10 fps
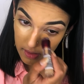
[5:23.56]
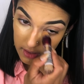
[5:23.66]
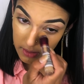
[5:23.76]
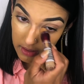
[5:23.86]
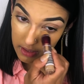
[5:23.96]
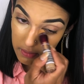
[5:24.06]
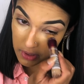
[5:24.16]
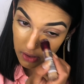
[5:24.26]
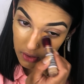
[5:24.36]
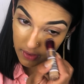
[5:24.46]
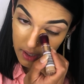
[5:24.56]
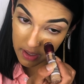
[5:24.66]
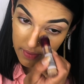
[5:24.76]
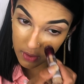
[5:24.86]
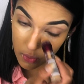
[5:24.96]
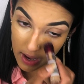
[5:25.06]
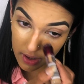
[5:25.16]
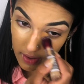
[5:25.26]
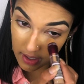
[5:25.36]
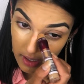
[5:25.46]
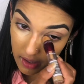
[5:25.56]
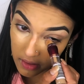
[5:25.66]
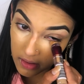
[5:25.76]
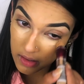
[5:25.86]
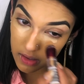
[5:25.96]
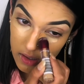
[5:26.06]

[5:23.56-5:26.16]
It's a miracle that I'm even awake right now.